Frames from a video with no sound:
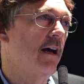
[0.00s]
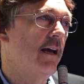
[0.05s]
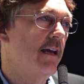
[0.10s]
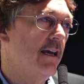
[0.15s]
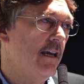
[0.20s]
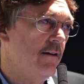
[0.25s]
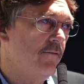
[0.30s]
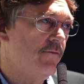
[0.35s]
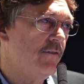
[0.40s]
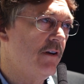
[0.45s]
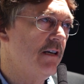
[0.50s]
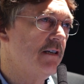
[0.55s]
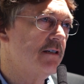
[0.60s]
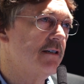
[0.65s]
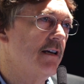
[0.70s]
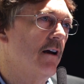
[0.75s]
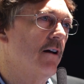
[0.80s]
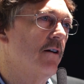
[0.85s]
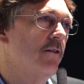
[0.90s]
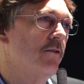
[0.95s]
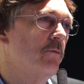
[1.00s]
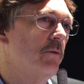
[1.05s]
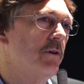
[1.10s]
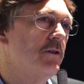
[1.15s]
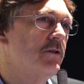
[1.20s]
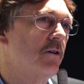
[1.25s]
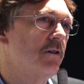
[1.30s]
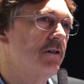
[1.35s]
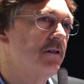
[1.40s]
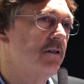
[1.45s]
naive T cells,
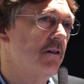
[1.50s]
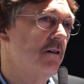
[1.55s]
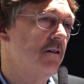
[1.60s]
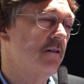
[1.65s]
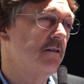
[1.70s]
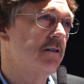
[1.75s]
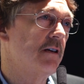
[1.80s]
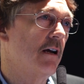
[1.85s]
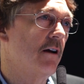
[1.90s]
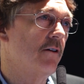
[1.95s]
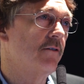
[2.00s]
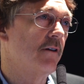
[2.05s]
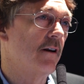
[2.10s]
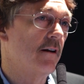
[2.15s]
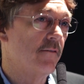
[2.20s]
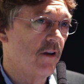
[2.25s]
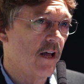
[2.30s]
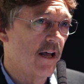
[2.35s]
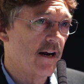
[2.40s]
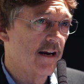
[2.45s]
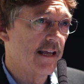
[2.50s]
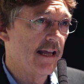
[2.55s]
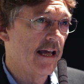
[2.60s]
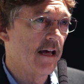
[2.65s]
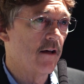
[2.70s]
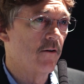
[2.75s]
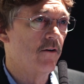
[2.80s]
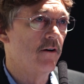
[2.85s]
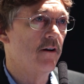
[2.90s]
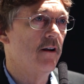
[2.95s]
which are cells that have not
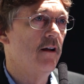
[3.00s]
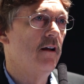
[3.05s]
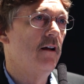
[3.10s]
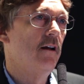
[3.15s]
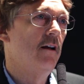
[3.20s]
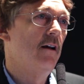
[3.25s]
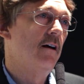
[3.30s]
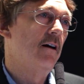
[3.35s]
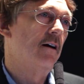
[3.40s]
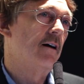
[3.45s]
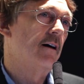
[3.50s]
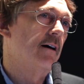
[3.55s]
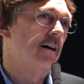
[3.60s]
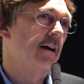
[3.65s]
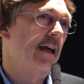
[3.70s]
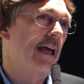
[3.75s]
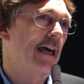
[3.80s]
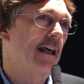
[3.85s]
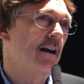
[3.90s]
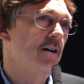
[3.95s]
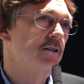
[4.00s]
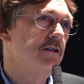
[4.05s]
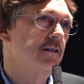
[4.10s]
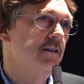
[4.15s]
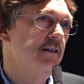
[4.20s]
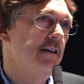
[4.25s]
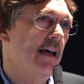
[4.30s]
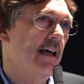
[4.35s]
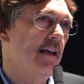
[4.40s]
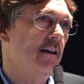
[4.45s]
encountered
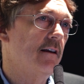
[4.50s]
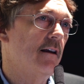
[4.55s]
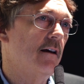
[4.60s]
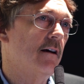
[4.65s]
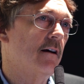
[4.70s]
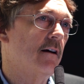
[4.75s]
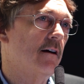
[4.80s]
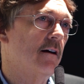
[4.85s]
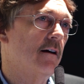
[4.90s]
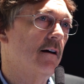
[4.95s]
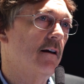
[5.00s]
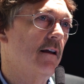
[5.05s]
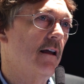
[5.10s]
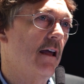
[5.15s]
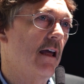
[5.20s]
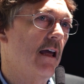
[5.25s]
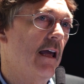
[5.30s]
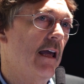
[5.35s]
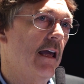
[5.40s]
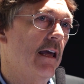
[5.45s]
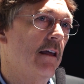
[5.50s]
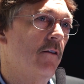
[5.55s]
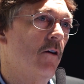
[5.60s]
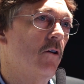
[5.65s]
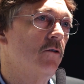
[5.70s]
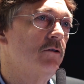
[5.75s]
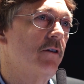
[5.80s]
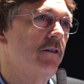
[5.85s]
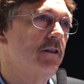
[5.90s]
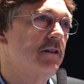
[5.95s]
antigen yet, and
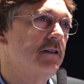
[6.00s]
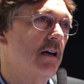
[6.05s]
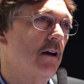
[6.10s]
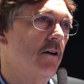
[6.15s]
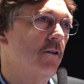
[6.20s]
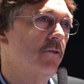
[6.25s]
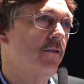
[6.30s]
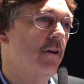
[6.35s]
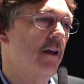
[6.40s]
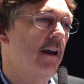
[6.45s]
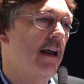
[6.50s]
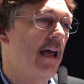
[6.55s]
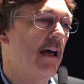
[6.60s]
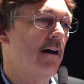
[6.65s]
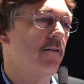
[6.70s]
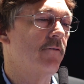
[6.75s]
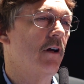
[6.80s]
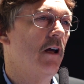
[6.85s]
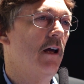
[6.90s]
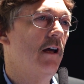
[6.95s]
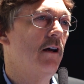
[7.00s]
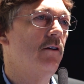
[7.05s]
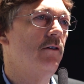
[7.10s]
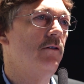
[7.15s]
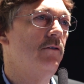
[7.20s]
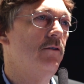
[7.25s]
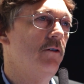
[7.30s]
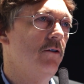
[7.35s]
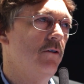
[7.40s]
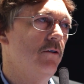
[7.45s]
those are the cells that have
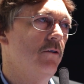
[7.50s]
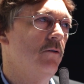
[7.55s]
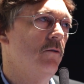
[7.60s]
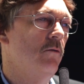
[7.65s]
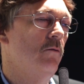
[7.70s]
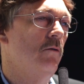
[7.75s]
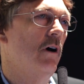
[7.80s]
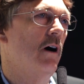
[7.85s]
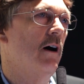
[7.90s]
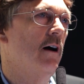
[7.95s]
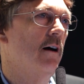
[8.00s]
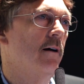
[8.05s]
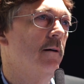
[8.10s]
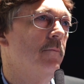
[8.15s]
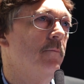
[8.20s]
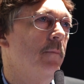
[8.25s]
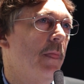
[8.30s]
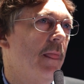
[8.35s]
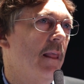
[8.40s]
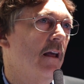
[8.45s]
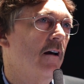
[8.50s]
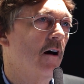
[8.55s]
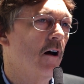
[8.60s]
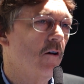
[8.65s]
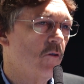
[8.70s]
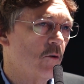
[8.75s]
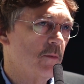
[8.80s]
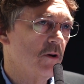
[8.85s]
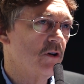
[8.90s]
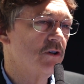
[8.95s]
new
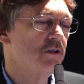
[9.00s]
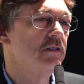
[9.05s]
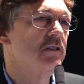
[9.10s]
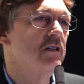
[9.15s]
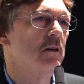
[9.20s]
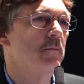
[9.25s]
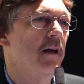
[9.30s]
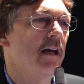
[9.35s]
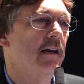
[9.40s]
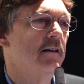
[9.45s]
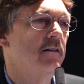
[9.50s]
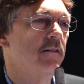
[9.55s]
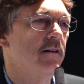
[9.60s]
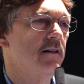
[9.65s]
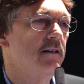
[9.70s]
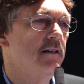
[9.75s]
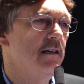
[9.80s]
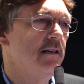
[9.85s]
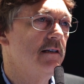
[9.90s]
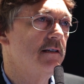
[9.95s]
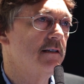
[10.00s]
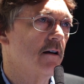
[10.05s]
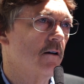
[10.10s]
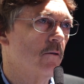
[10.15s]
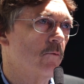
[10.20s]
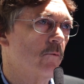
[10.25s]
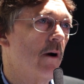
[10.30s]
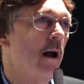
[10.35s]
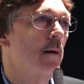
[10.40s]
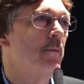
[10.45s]
contributions to make to the T
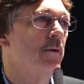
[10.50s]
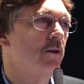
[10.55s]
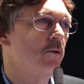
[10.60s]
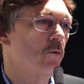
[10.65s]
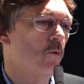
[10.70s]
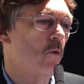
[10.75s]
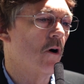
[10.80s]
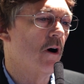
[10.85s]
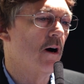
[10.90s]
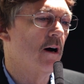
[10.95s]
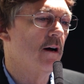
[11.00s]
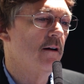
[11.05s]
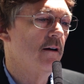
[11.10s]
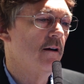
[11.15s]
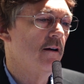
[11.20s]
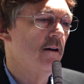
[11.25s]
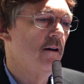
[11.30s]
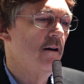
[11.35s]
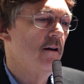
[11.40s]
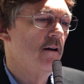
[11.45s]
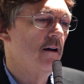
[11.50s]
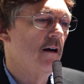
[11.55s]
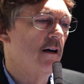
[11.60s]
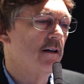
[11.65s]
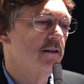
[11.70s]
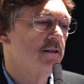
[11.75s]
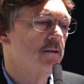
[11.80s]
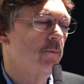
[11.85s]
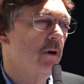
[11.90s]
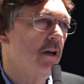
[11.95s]
cell repertoire.
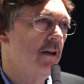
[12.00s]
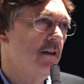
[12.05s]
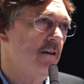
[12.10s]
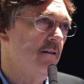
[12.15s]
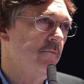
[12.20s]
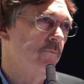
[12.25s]
So we